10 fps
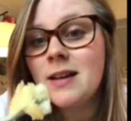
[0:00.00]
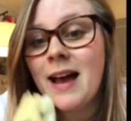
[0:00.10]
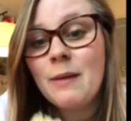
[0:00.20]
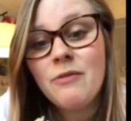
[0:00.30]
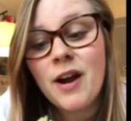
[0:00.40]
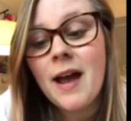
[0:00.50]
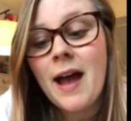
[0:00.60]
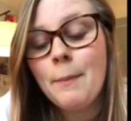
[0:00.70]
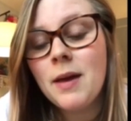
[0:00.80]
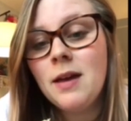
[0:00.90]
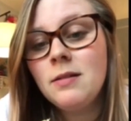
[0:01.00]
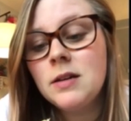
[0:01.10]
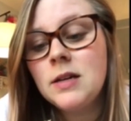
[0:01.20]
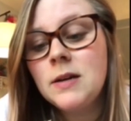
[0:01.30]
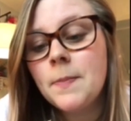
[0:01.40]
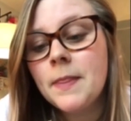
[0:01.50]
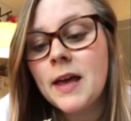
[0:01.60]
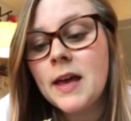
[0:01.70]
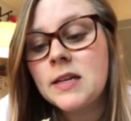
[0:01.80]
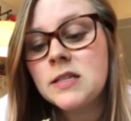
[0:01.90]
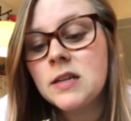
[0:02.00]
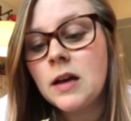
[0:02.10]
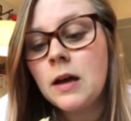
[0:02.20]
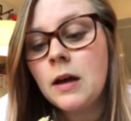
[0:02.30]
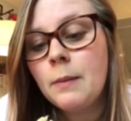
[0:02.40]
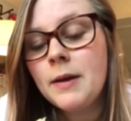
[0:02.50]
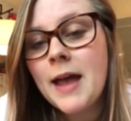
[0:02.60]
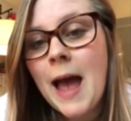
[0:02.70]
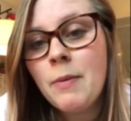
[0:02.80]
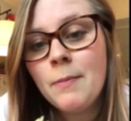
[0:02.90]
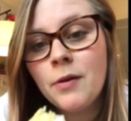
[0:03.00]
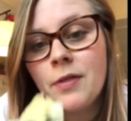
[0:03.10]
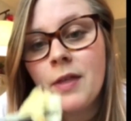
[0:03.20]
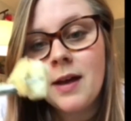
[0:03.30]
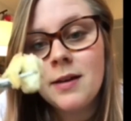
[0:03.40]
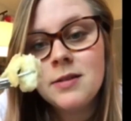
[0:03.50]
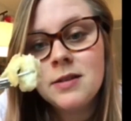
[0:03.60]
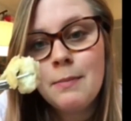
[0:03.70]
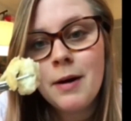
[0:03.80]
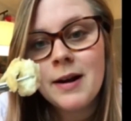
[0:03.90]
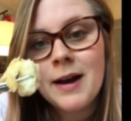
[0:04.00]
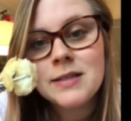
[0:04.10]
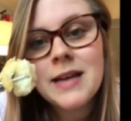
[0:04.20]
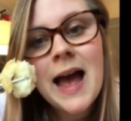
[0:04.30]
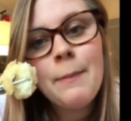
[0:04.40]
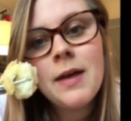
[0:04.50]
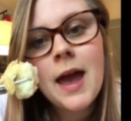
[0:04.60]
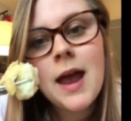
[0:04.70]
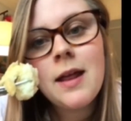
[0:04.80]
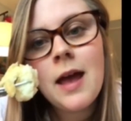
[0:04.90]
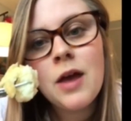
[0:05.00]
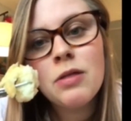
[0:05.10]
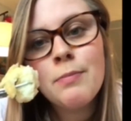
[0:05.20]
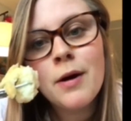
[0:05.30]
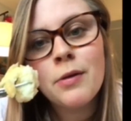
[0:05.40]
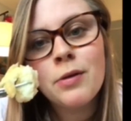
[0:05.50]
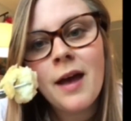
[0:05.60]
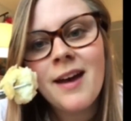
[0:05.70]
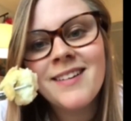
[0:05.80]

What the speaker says: I'm very happy, and a big happy birthday to Dumbarton House. Happy 88th birthday.